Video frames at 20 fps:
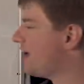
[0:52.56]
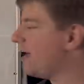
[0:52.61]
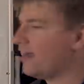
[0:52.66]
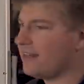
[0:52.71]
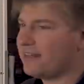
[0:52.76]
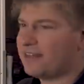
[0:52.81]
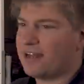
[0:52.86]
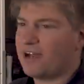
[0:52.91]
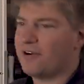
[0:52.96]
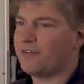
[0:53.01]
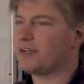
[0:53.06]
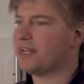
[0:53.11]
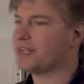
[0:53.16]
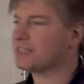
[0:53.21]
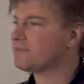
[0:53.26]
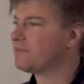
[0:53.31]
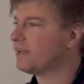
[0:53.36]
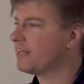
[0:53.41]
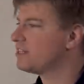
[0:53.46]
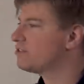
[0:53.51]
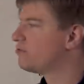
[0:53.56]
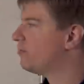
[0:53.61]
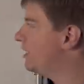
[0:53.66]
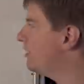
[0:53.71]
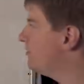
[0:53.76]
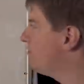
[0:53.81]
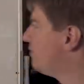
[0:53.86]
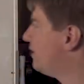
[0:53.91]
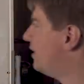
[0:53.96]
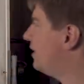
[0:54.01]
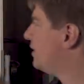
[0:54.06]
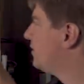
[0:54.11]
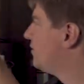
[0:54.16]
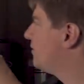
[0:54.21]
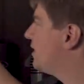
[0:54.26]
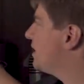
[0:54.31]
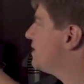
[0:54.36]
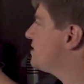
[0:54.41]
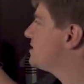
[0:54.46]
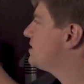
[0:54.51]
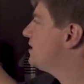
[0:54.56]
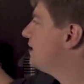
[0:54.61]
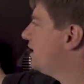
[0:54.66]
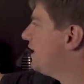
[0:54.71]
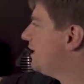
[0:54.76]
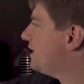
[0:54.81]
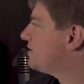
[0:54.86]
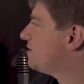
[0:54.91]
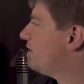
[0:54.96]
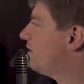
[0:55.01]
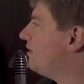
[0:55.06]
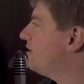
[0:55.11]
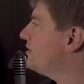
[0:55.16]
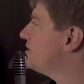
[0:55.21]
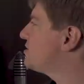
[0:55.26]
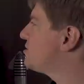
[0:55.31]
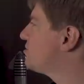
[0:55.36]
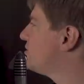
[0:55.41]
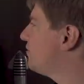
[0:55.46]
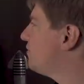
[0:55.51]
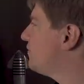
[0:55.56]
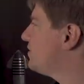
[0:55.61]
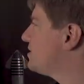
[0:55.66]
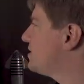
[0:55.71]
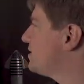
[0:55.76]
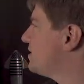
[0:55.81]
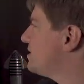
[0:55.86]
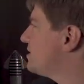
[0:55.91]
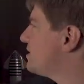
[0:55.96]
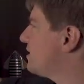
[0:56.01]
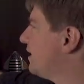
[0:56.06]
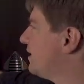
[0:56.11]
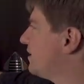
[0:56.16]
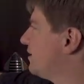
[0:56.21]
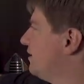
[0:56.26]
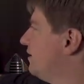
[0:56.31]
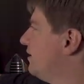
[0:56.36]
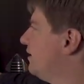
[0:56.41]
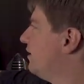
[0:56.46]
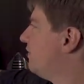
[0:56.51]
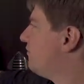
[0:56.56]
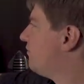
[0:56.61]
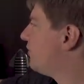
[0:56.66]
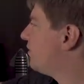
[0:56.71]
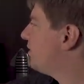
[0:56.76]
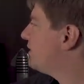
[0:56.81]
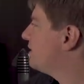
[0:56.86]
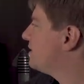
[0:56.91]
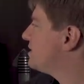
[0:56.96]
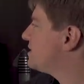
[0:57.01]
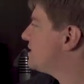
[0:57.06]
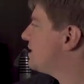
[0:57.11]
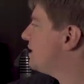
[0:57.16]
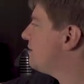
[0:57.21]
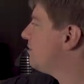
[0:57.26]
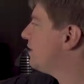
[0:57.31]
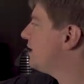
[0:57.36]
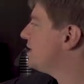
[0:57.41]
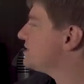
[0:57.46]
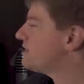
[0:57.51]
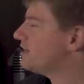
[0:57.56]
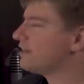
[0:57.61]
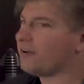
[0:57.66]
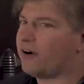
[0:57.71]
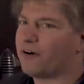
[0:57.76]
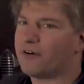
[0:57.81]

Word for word: that, now in X-Plane 12, you can select all the surfaces like the vertical stabilizer and the